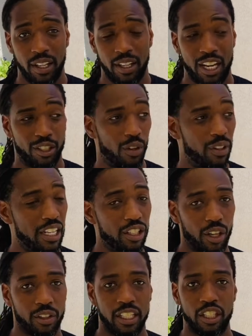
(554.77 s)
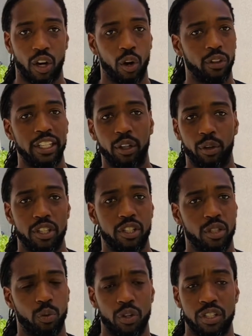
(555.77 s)
And so these these early
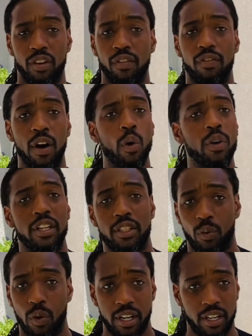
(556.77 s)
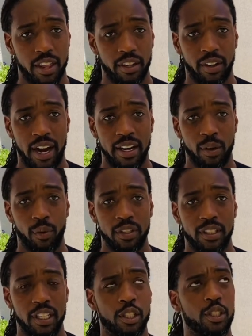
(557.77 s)
Christians were devoted to one another, and it
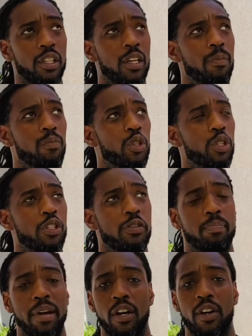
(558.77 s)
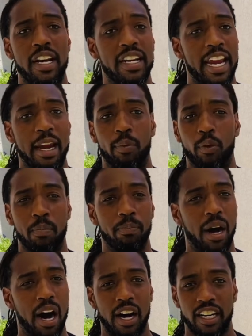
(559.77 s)
was this spirit-enabled
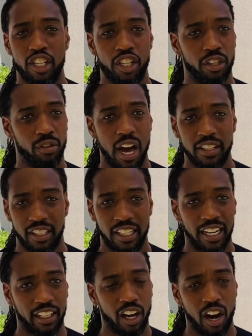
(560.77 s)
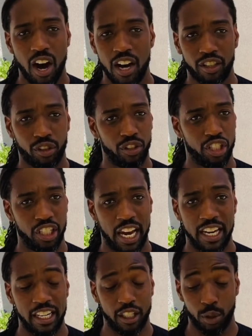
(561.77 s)
bond and generosity that caused
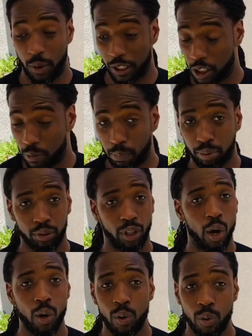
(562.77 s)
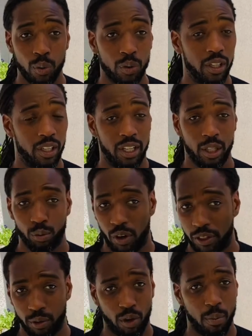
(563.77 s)
Christianity to explode
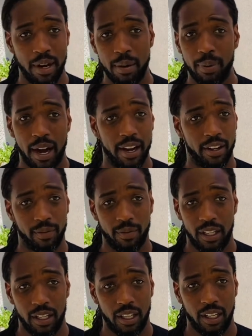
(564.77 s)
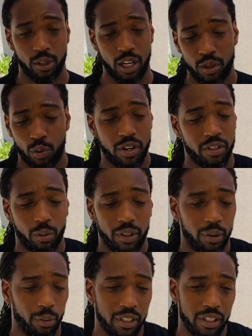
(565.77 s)
throughout the Roman Empire. So I just wonder what
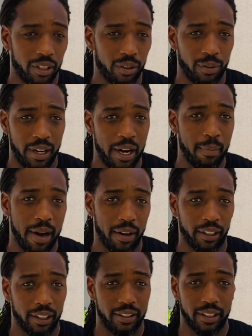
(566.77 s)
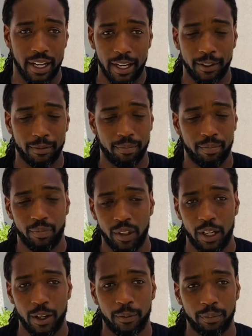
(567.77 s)
it would do in America today.
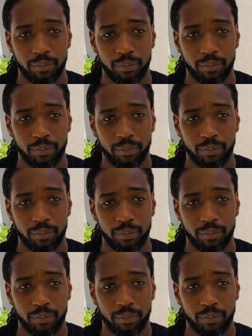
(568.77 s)
You know.